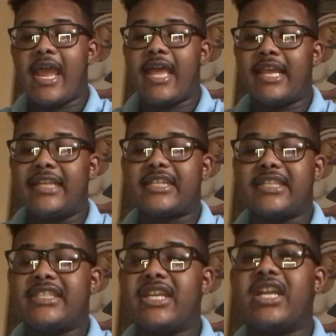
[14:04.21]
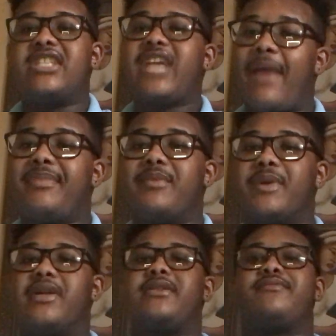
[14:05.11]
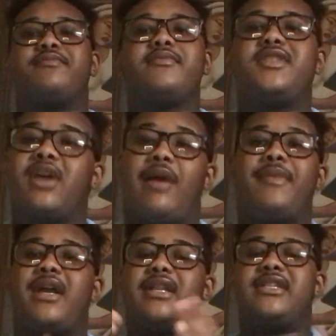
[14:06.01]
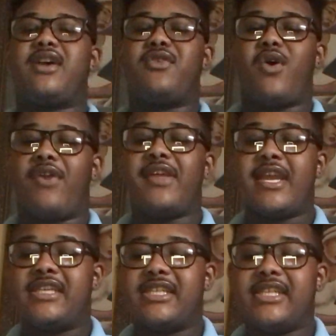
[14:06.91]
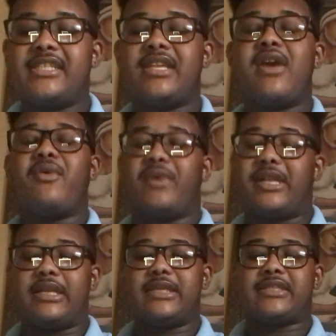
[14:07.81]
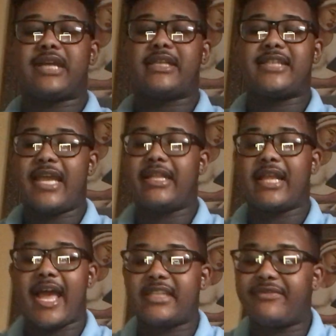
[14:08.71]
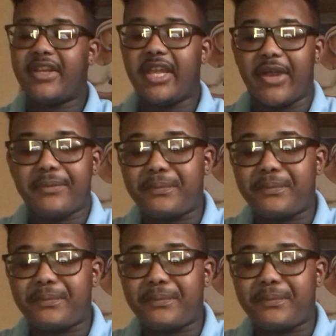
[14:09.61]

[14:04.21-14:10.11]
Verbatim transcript: And that's considered a chapter book. So I'm not going to tell you all the ages. We did discuss that in the last video.